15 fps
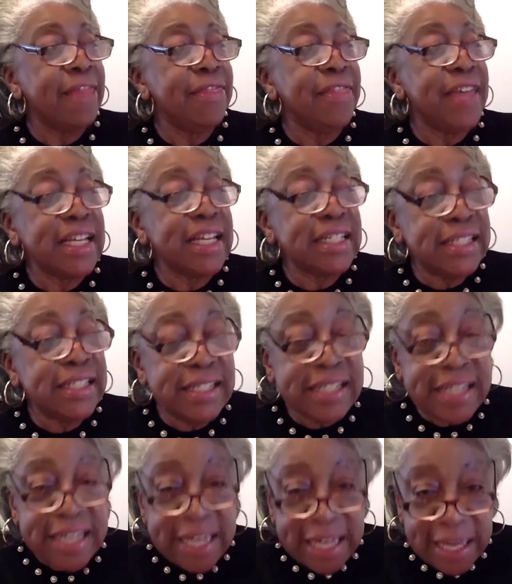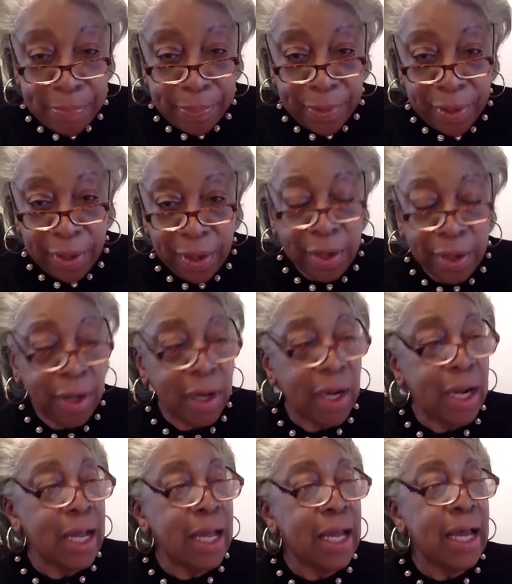then deeper
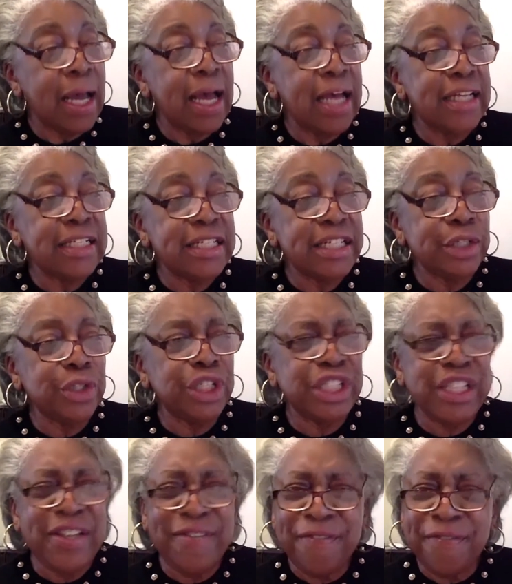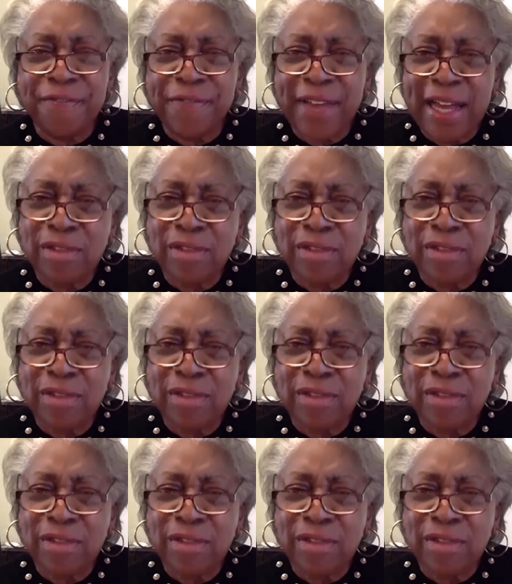until she felt